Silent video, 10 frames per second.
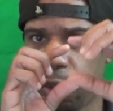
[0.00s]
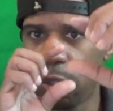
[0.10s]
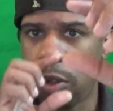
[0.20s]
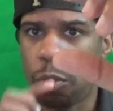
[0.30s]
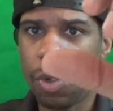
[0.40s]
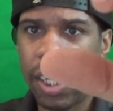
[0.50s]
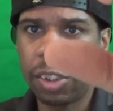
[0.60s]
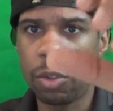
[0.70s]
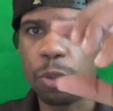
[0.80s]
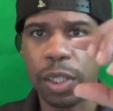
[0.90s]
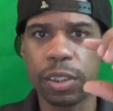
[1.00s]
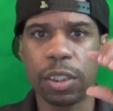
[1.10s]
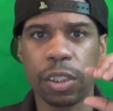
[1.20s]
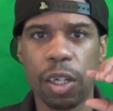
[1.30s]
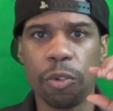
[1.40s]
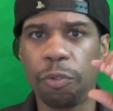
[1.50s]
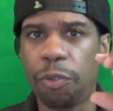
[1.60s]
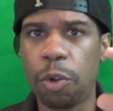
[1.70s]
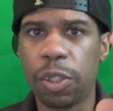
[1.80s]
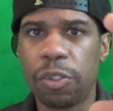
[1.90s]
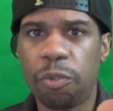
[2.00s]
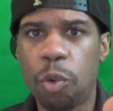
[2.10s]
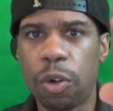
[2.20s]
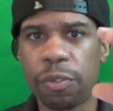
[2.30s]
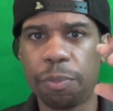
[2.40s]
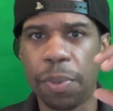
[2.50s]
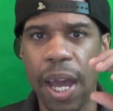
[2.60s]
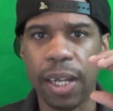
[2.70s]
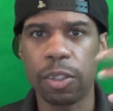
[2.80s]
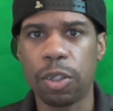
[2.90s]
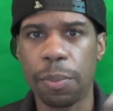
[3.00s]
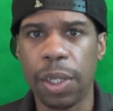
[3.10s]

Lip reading: the range you want to go focus forward, back,